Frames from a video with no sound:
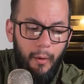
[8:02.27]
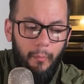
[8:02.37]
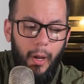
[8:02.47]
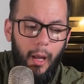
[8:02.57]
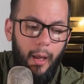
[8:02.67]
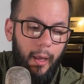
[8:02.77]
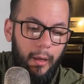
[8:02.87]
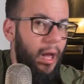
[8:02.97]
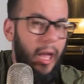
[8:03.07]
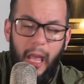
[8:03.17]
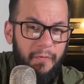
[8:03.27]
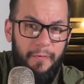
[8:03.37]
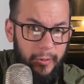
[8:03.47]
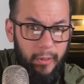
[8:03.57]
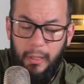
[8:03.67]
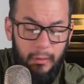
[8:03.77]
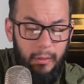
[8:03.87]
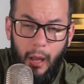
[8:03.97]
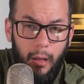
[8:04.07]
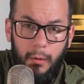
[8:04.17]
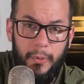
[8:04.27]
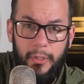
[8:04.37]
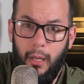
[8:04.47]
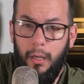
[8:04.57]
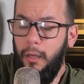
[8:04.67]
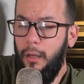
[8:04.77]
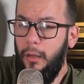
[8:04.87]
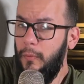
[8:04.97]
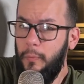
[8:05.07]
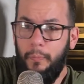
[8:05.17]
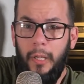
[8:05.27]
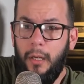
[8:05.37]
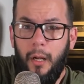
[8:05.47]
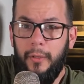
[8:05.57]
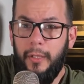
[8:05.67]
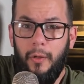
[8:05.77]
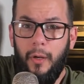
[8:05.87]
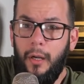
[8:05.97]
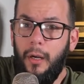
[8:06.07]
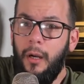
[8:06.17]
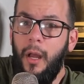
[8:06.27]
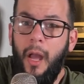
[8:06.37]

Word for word: But if 100% be a content creator,